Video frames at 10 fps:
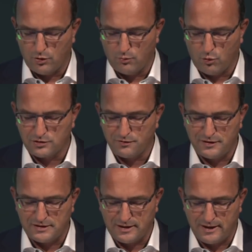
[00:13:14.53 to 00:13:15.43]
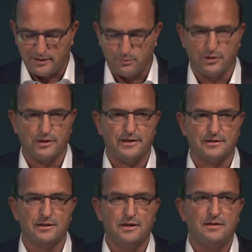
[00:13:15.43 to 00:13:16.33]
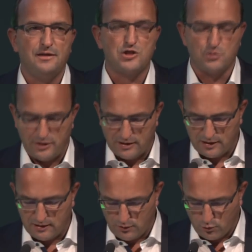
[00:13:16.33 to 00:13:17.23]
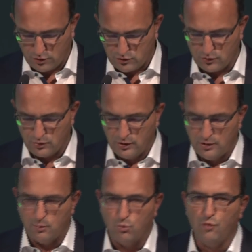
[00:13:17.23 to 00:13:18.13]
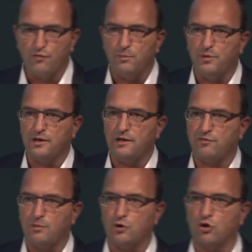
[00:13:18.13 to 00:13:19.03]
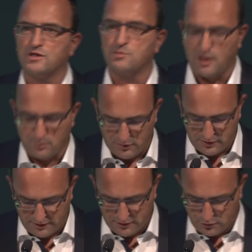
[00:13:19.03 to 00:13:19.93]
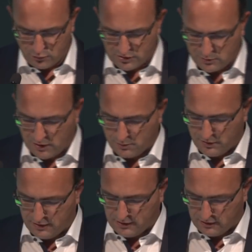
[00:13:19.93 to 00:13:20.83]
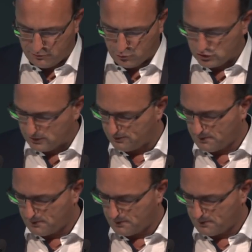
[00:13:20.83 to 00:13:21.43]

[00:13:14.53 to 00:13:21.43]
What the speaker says: more sophisticated buildings needs to be done in order to move a building from a non-smart building to a smart building in the future.